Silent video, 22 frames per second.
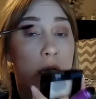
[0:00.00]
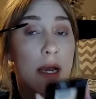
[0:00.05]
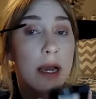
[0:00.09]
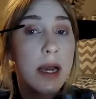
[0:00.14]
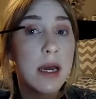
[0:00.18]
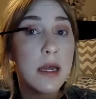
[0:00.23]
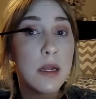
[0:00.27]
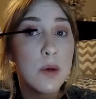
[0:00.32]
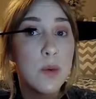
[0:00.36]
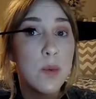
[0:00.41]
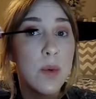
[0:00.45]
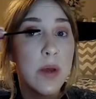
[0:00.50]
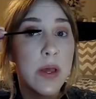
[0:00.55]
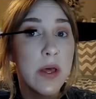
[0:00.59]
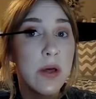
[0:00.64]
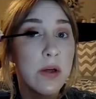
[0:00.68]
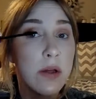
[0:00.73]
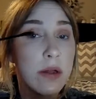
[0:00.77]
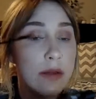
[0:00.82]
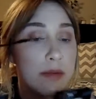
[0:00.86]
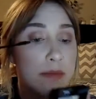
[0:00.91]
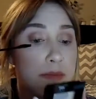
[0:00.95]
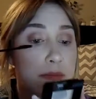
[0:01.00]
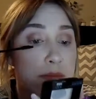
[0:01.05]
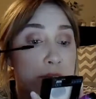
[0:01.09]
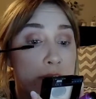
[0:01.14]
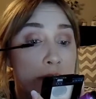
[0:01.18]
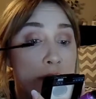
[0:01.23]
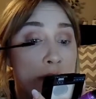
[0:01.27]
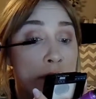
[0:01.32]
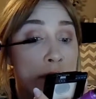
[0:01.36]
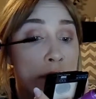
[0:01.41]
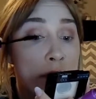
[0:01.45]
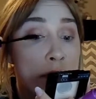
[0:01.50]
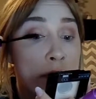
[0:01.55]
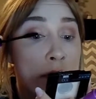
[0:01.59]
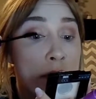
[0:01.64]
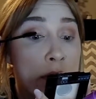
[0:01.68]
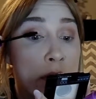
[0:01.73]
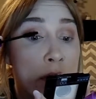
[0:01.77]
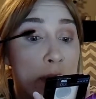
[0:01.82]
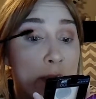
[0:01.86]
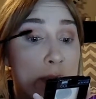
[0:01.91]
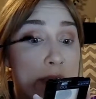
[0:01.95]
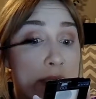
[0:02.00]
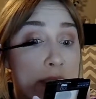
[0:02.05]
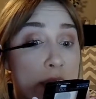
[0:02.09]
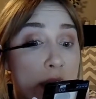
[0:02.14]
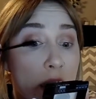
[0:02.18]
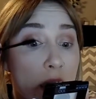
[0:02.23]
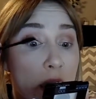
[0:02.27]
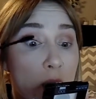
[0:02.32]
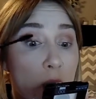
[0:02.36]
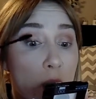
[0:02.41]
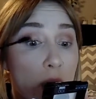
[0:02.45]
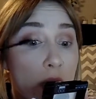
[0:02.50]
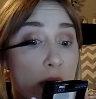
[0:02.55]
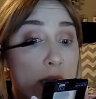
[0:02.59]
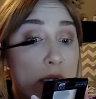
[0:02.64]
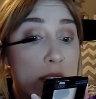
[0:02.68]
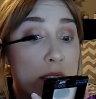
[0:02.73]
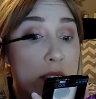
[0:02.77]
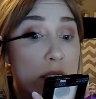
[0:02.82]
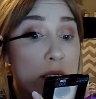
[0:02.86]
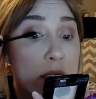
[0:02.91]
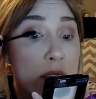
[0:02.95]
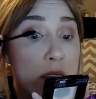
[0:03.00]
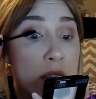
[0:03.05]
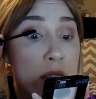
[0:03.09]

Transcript: I kind of wiggle the mascara wand.